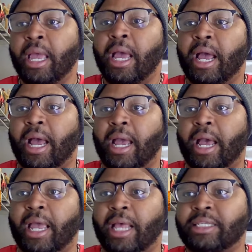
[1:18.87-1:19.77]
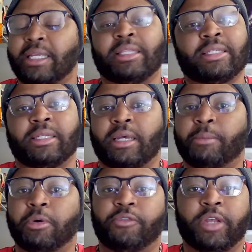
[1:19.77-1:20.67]
I said this in a couple
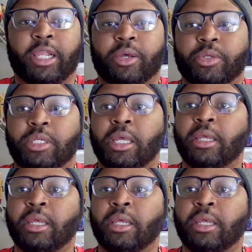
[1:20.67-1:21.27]
of videos.